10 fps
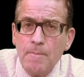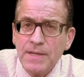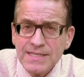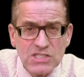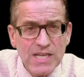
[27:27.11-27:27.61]

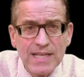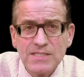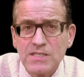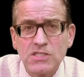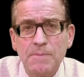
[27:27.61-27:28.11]
but instead
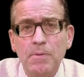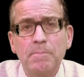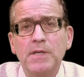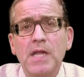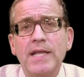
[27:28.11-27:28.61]
as a
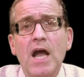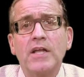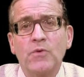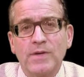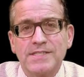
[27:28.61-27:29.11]
simple polite
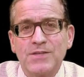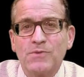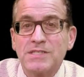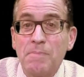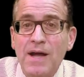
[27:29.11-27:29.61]
utterance in
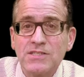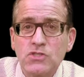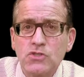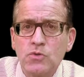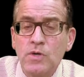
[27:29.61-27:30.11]

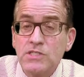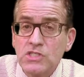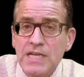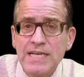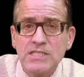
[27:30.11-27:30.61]
response to a
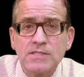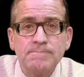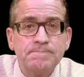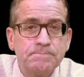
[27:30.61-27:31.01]
sneeze.